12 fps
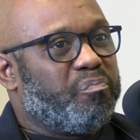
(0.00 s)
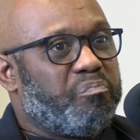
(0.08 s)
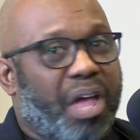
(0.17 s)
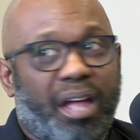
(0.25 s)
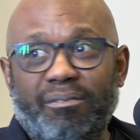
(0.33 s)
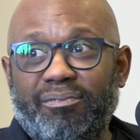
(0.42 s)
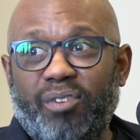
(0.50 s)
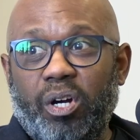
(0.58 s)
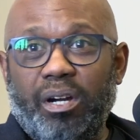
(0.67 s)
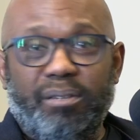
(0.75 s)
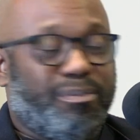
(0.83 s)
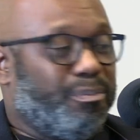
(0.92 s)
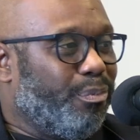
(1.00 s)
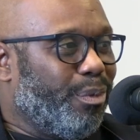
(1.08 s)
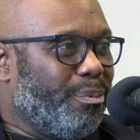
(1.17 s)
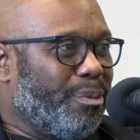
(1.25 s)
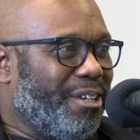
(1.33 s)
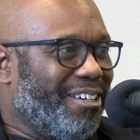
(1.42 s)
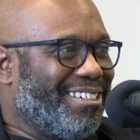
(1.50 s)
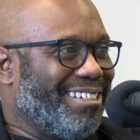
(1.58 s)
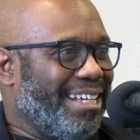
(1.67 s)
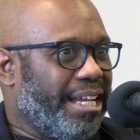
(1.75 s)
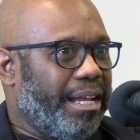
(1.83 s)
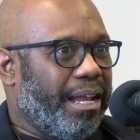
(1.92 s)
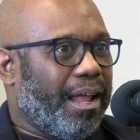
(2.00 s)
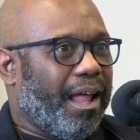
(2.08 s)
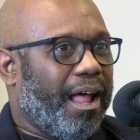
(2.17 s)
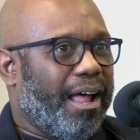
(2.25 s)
Not far from where we are today.